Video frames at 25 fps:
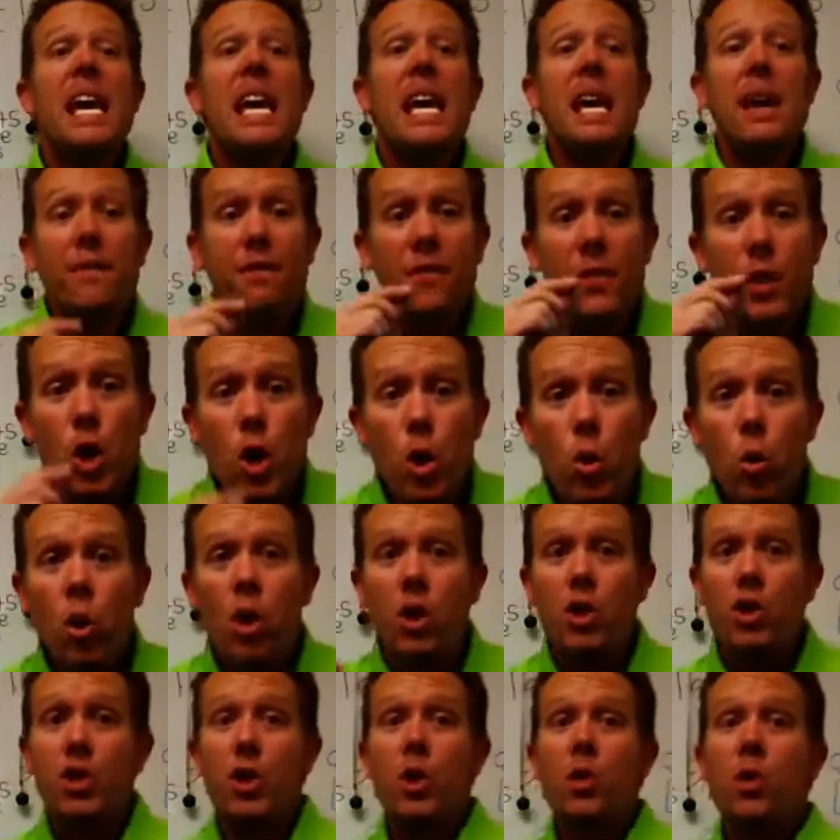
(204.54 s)
If you
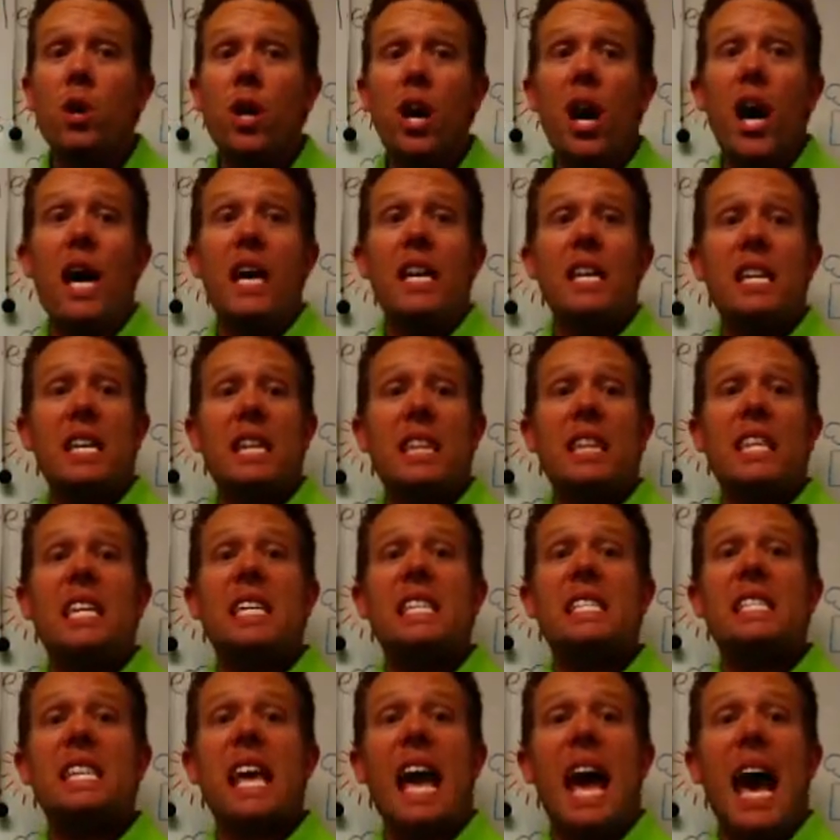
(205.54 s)
were to cut
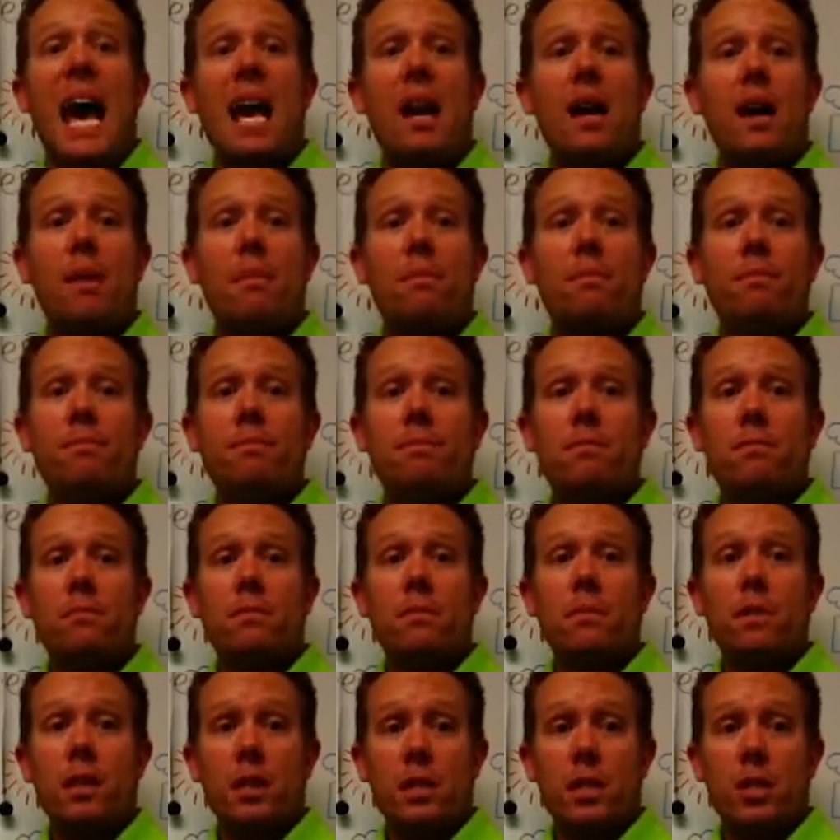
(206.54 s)
this atom,
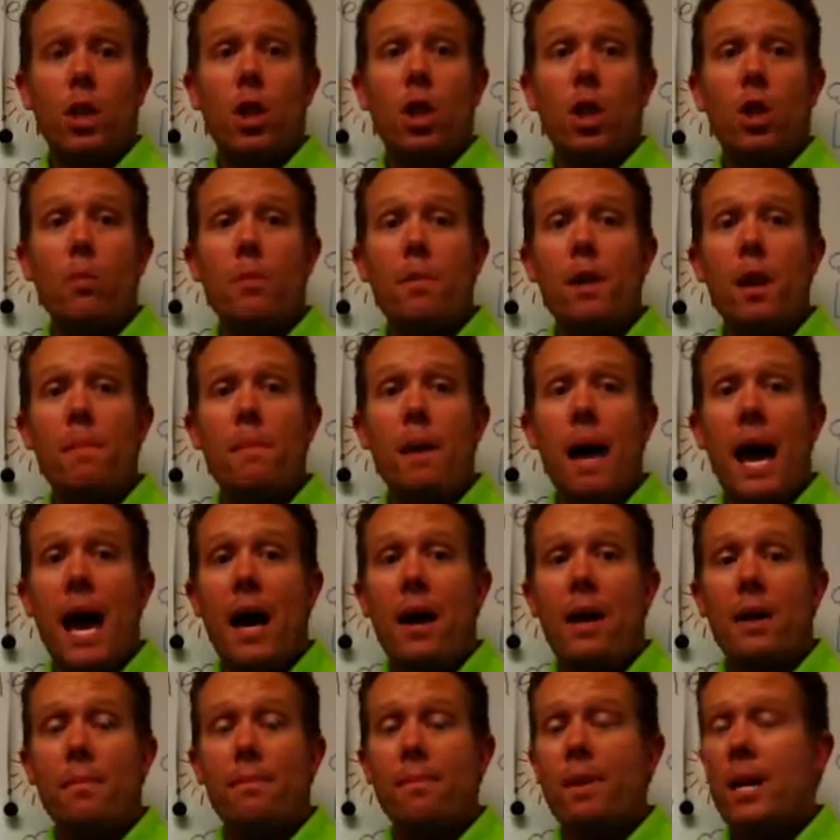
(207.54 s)
this aluminum
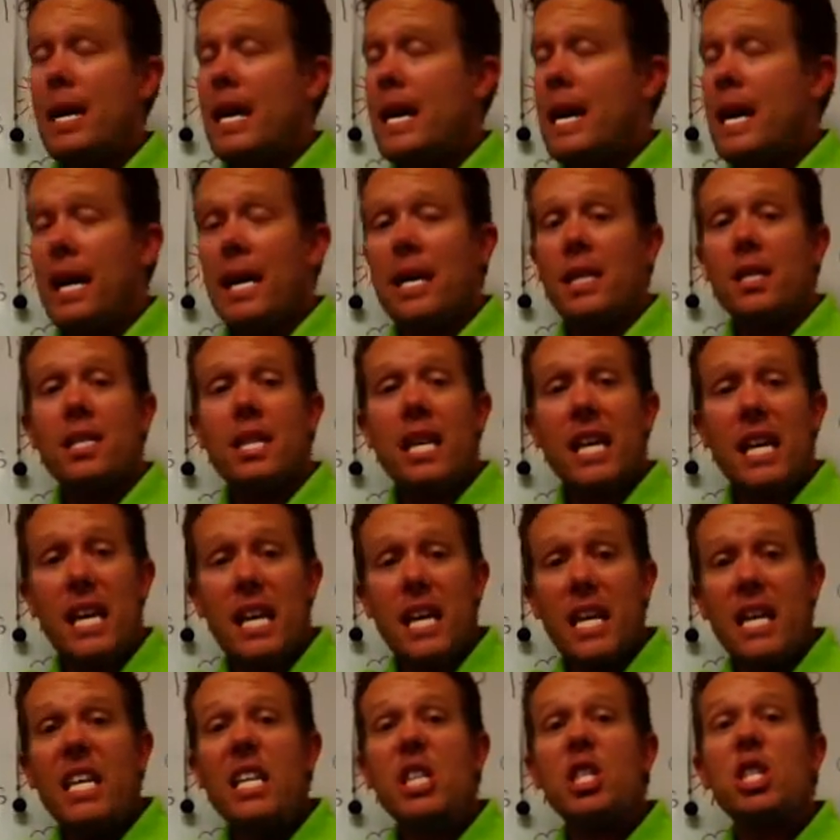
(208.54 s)
atom, into
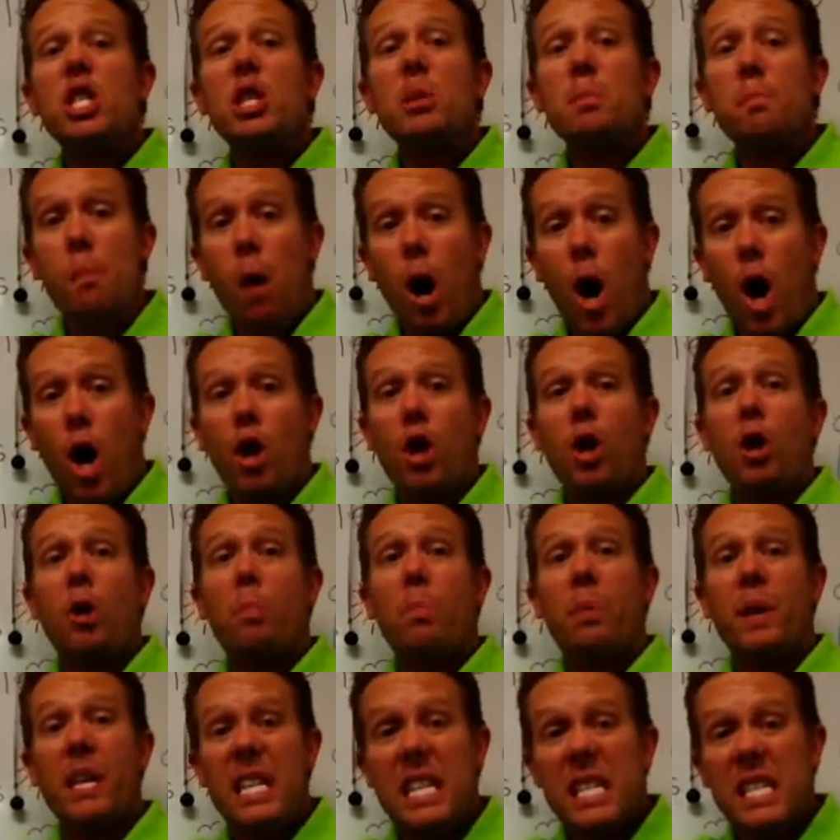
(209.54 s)
any smaller
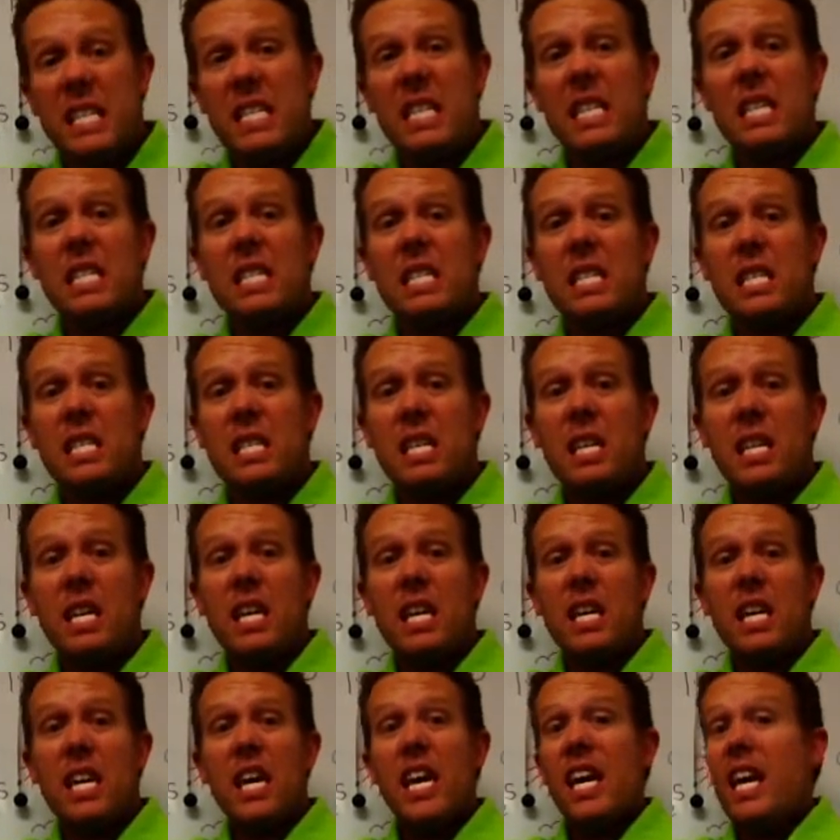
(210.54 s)
pieces,
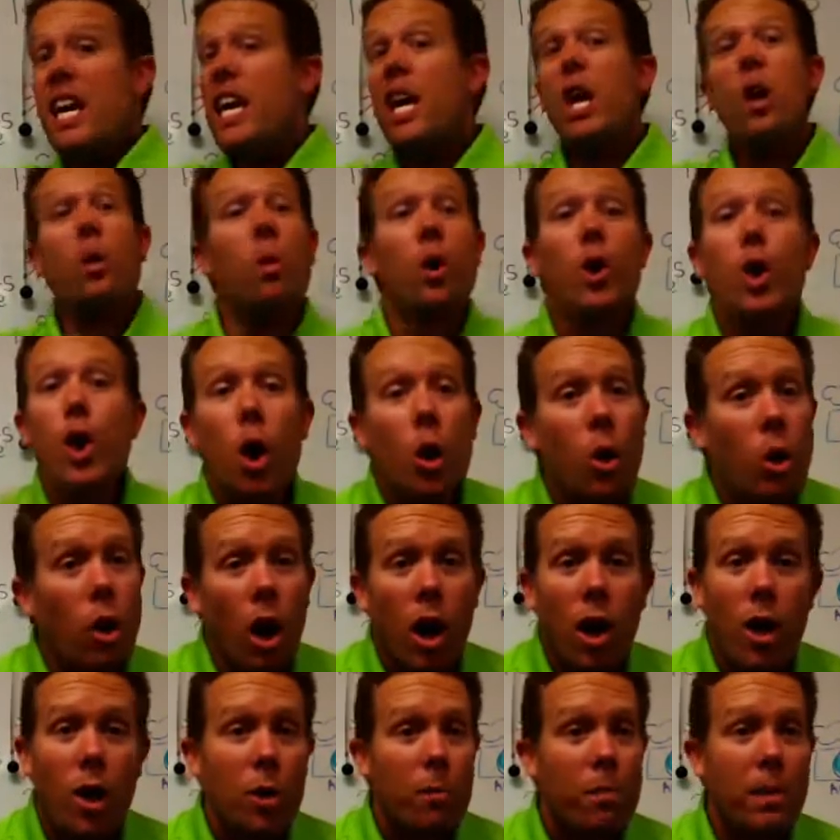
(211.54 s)
it would no
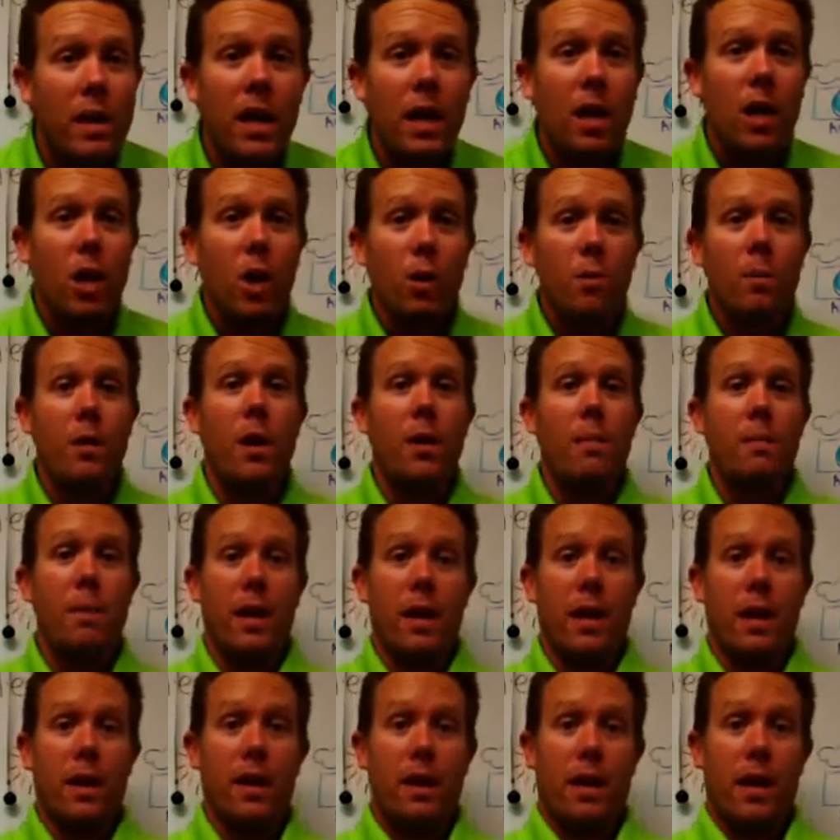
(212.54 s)
longer be aluminum
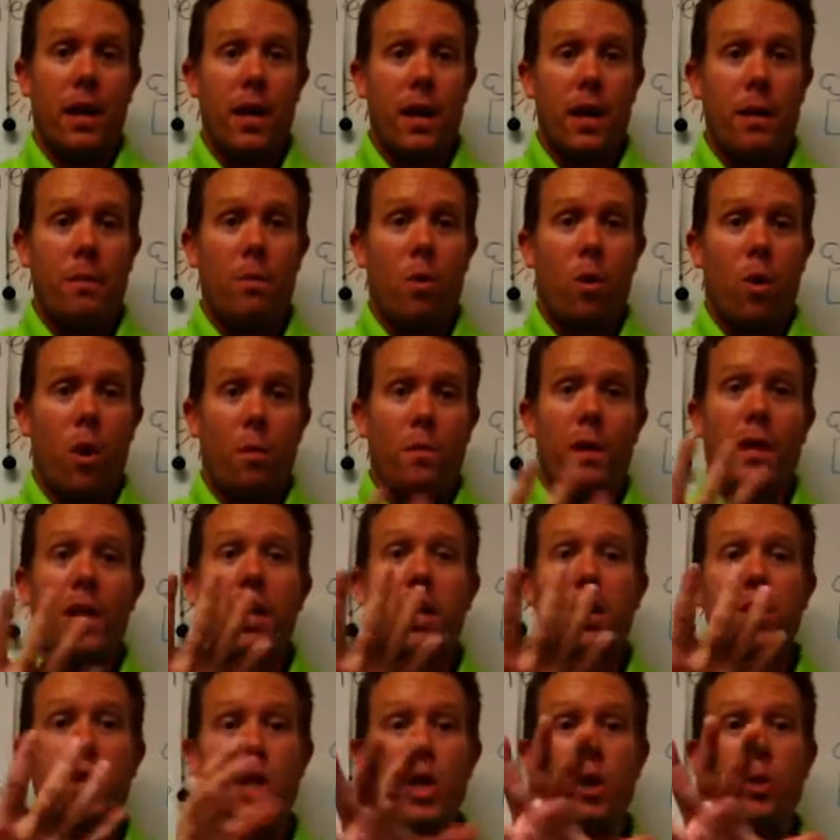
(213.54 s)
anymore
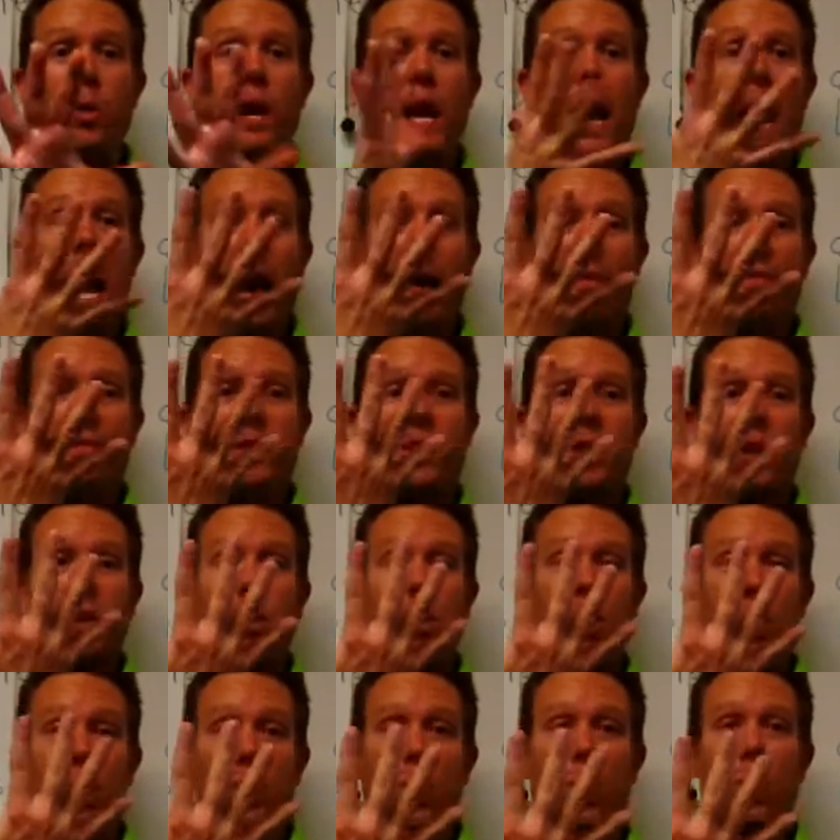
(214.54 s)
because you would have
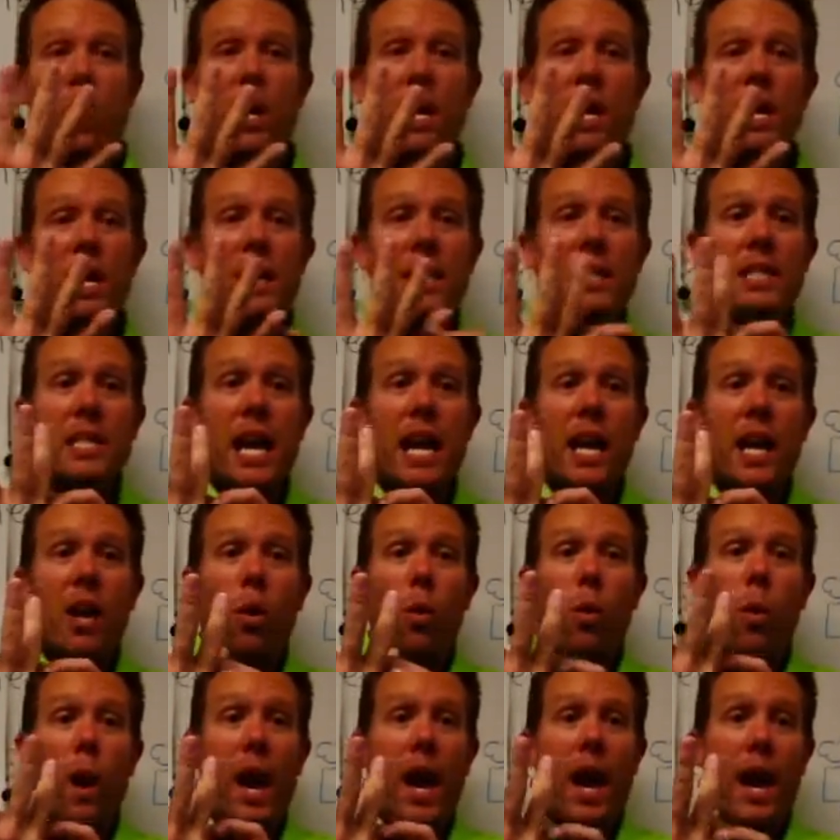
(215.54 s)
to take
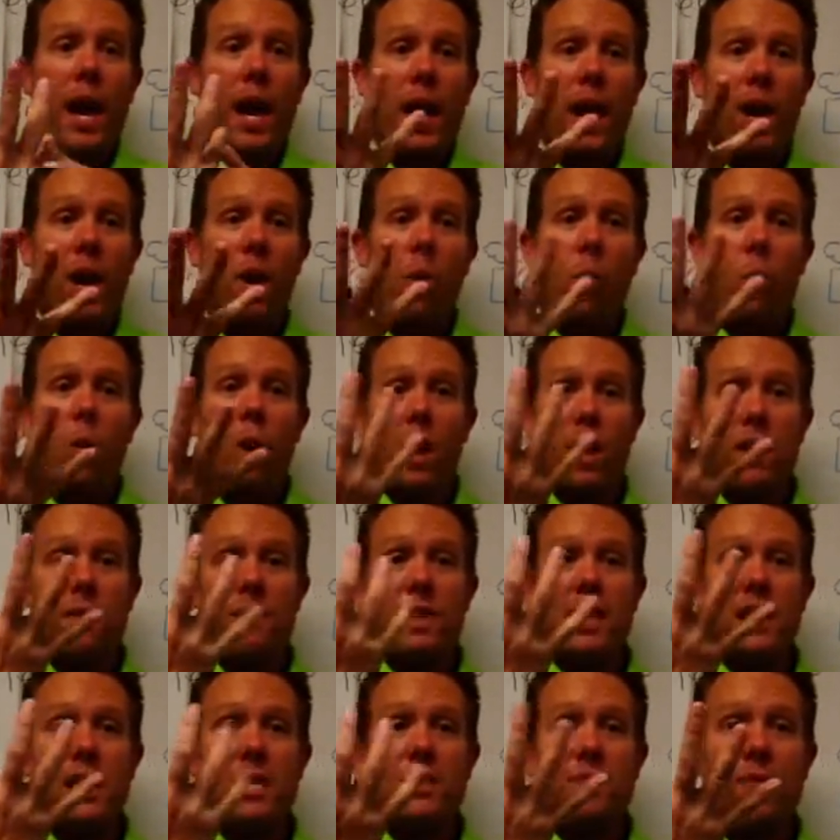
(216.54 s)
away one of
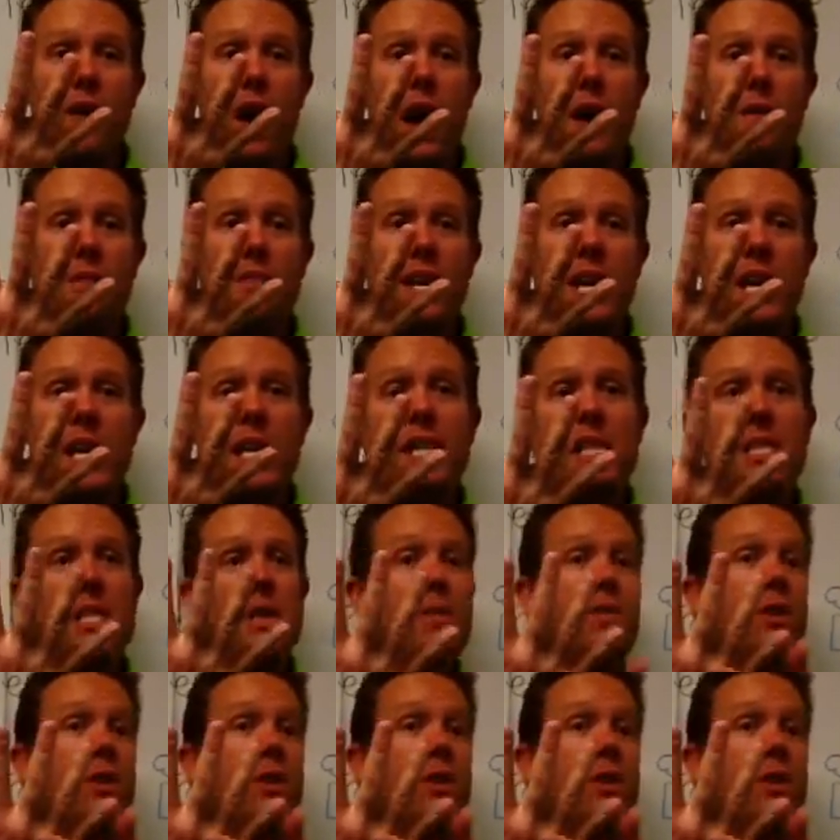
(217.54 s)
these 5 things.